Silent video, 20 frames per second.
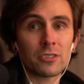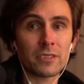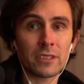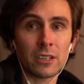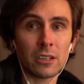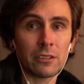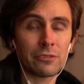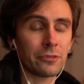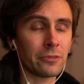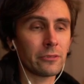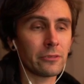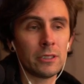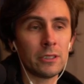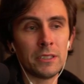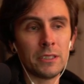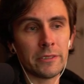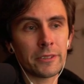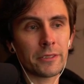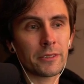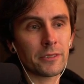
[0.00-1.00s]
stuff
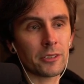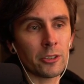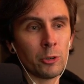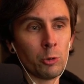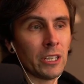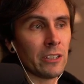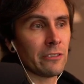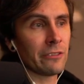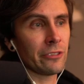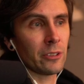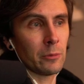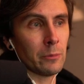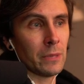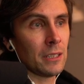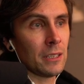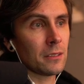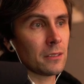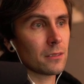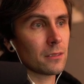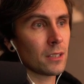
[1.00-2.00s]
is a win for
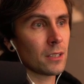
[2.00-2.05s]
me.